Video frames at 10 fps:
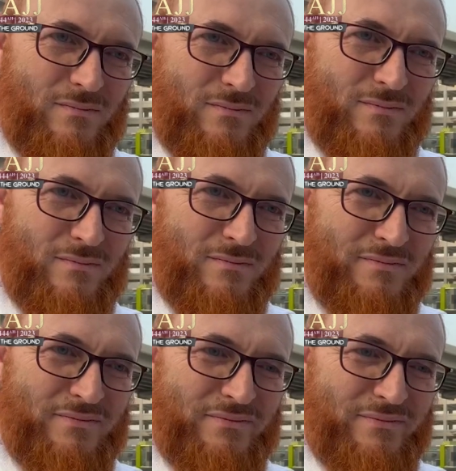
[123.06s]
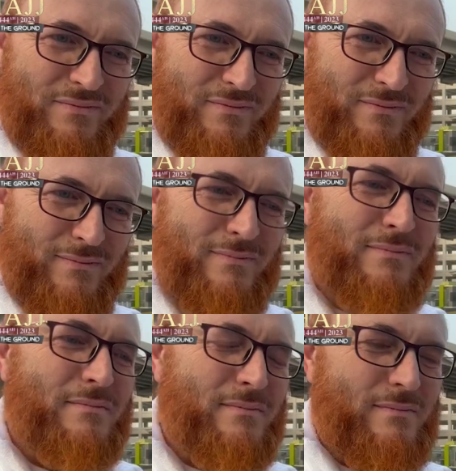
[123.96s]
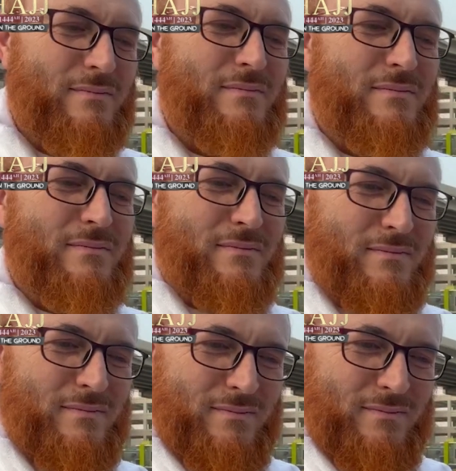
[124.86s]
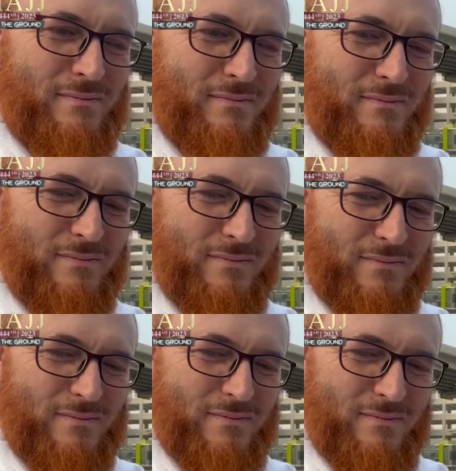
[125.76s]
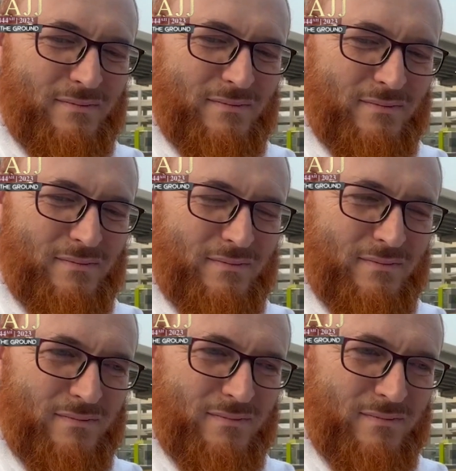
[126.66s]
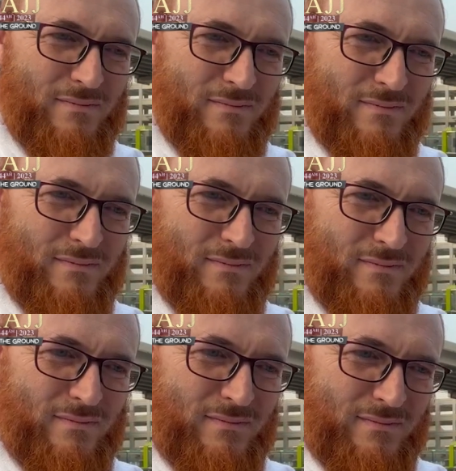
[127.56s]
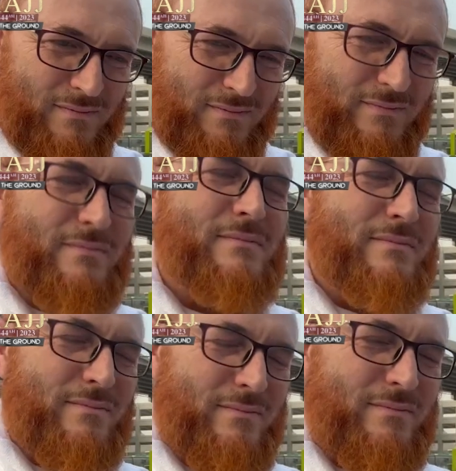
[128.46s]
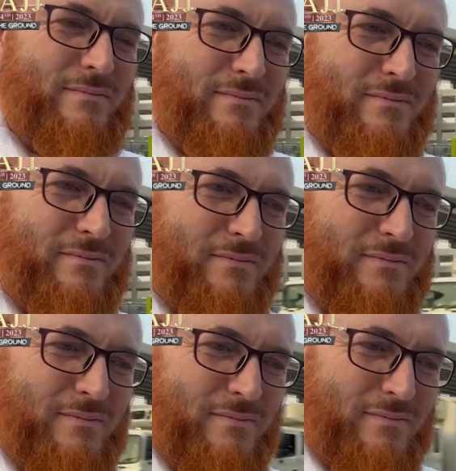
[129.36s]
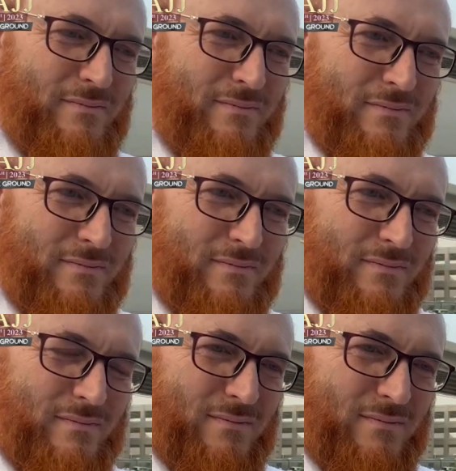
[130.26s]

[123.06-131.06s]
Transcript: (not speaking)